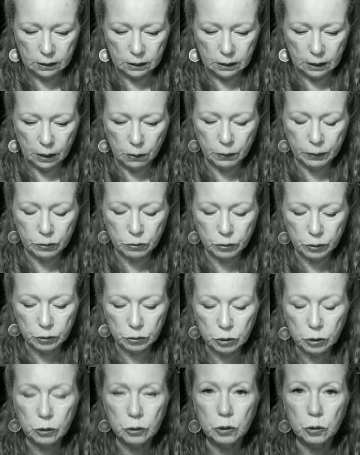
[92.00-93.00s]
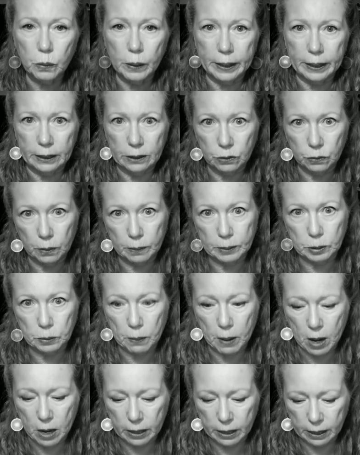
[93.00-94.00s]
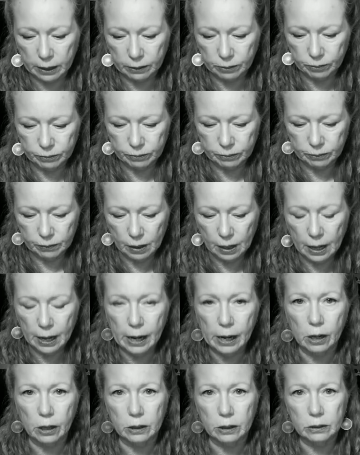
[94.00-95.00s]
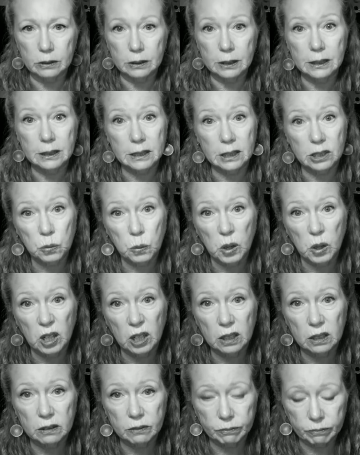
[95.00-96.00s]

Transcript: He withdrew 2 20s from his pocket. Here, does this work?